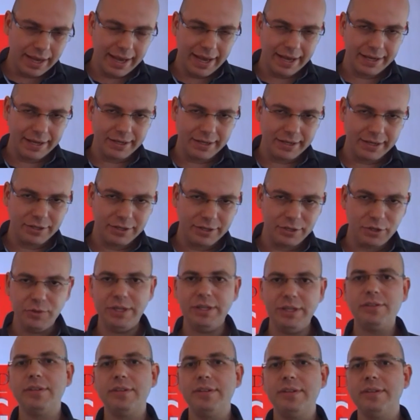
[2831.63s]
and you
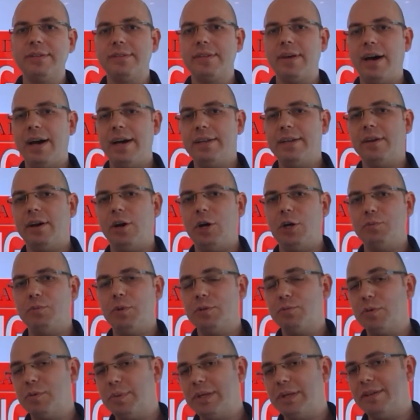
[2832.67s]
need to decide
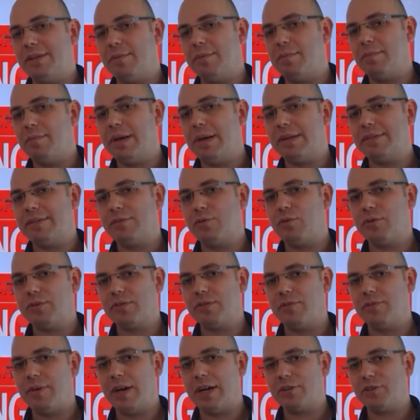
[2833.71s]
on what would be the best
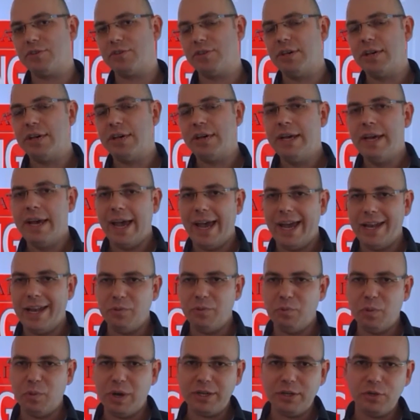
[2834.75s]
course of action.
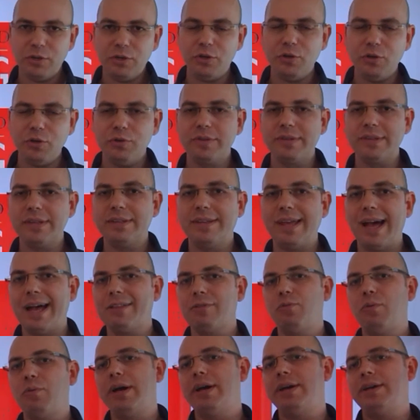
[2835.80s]
And when you use it that
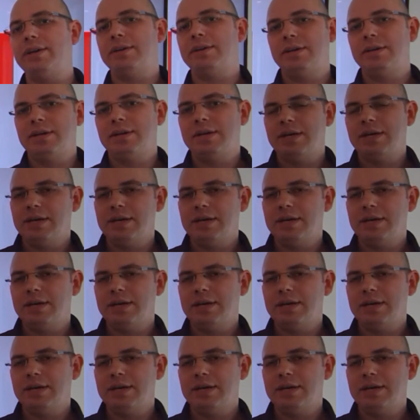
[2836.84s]
way,